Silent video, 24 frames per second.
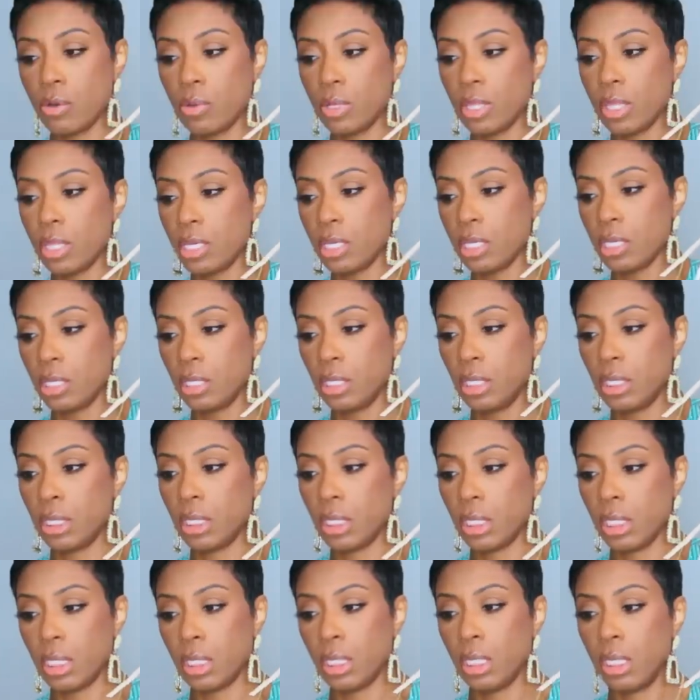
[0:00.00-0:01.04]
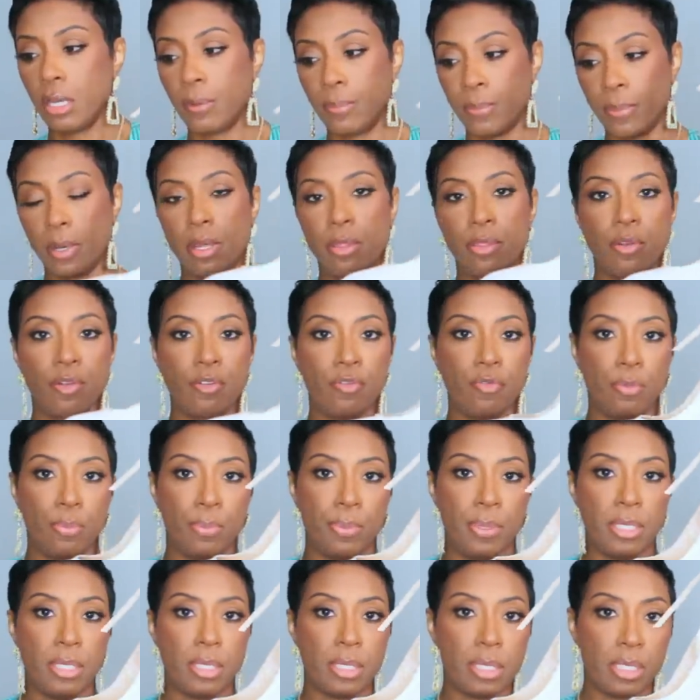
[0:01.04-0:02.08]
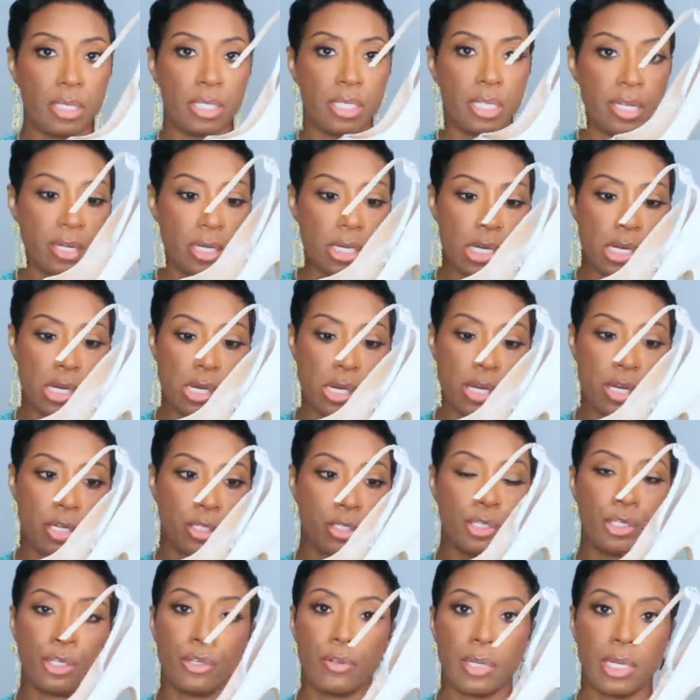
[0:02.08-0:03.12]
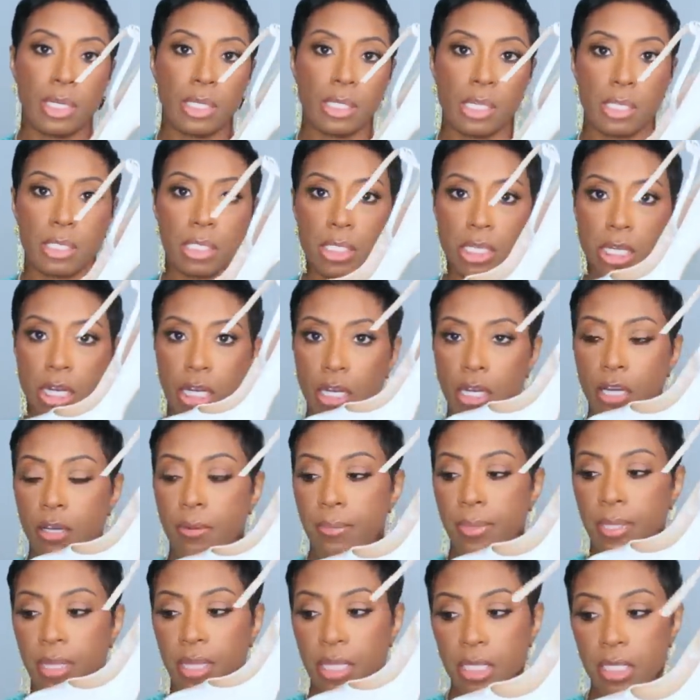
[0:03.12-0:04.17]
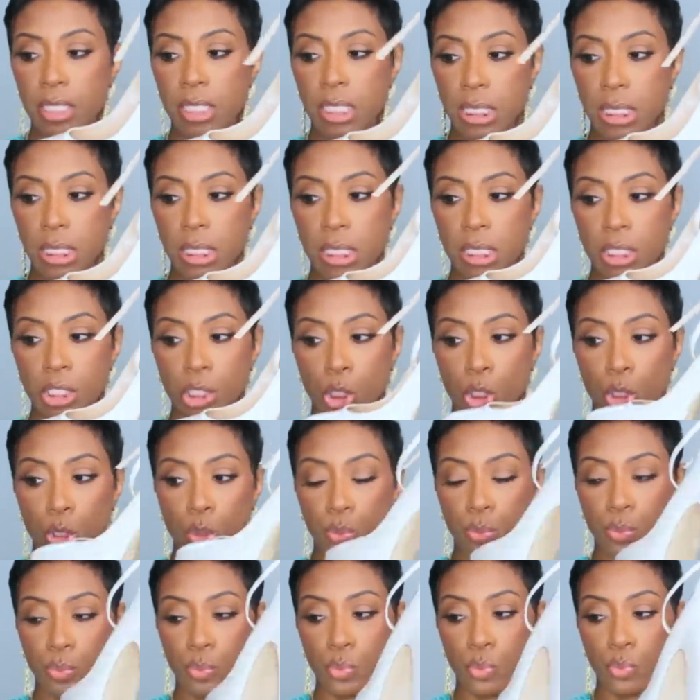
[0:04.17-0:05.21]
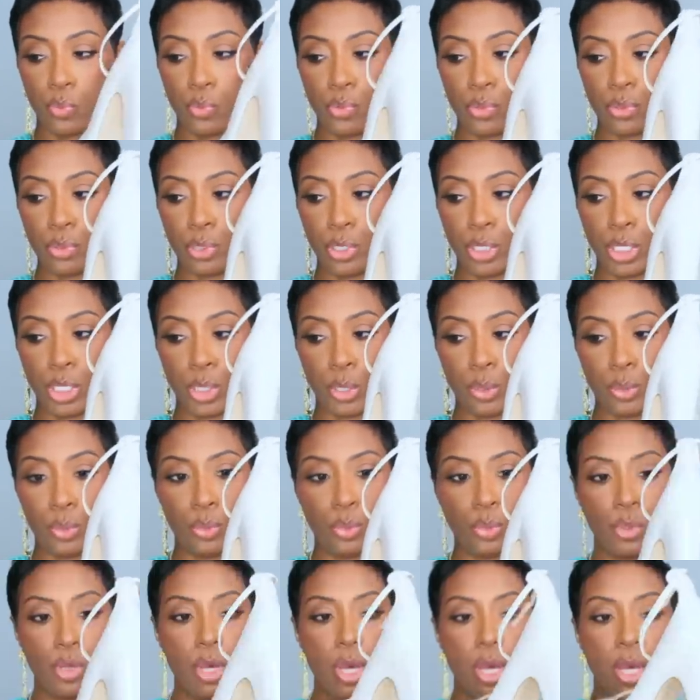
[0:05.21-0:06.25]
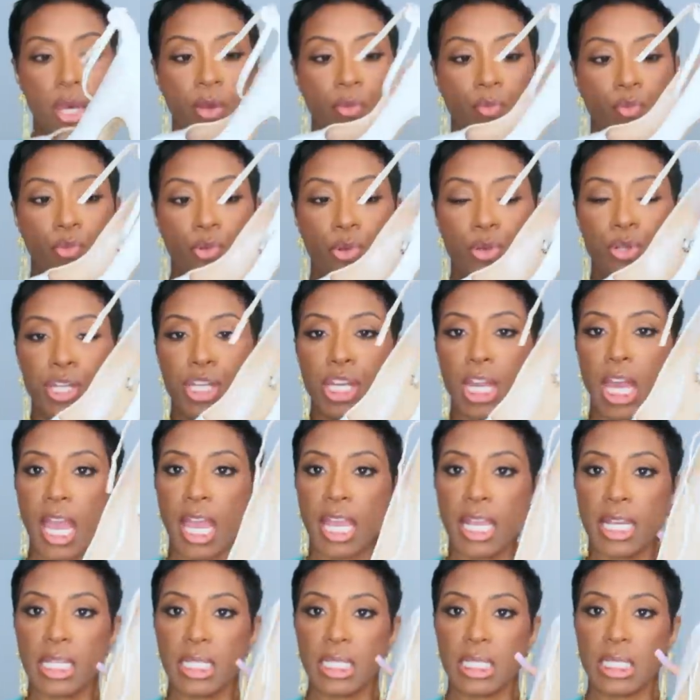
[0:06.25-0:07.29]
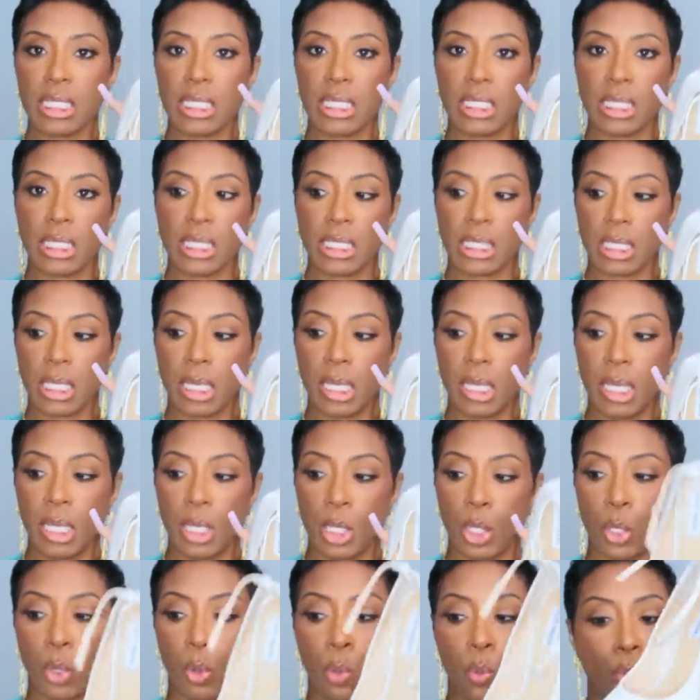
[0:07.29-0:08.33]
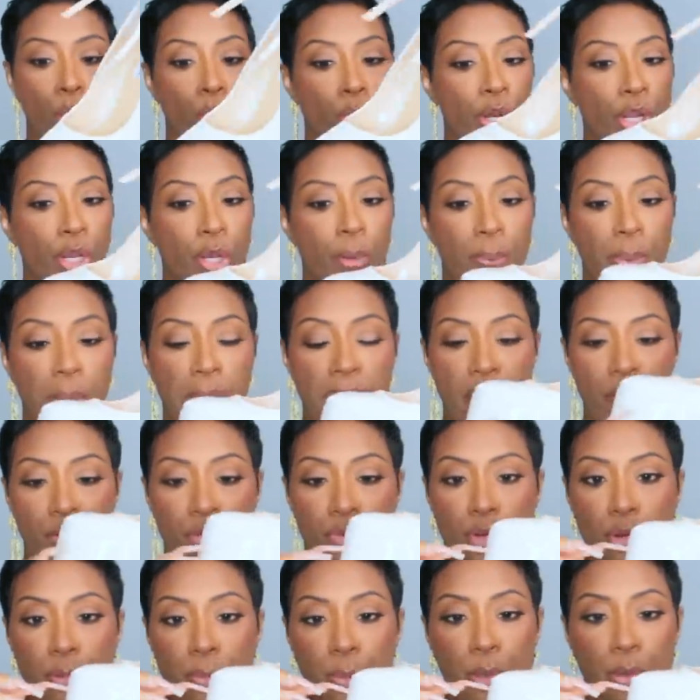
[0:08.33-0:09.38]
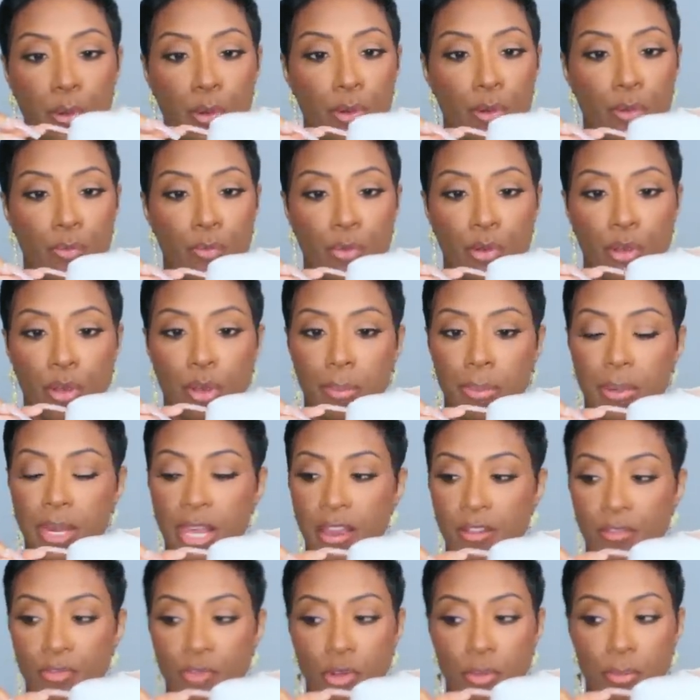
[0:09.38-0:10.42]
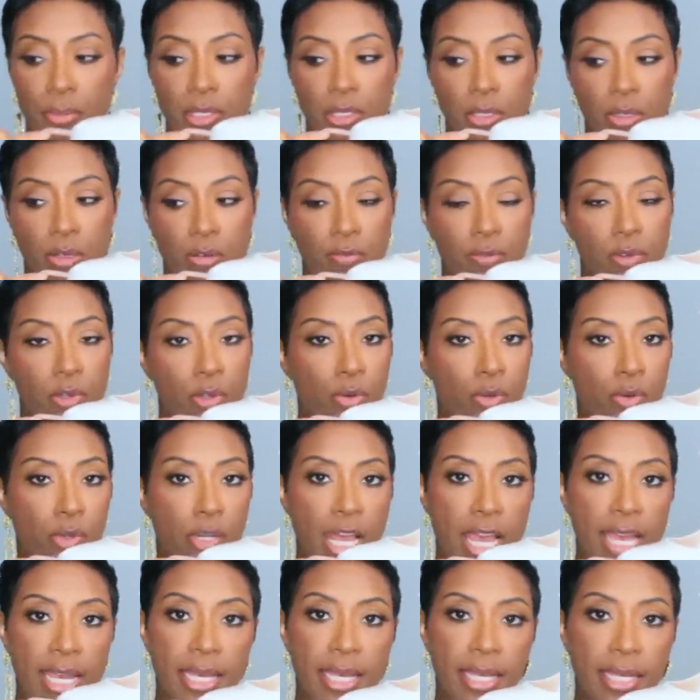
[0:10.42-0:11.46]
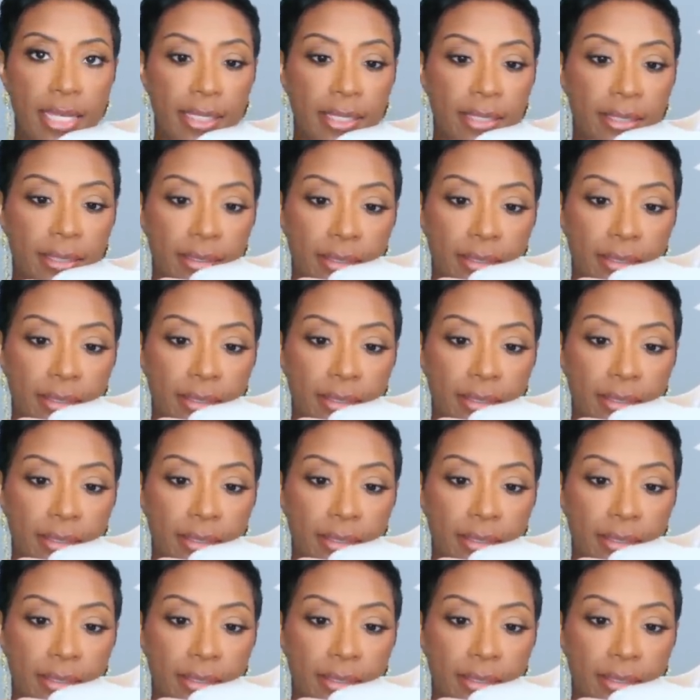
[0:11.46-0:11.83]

with this and a couple other of the pieces that are on curatedcloset.com. But this is the shoe. Real cute. Real nice, real platformer, girl, real platformer. So if you don't like it,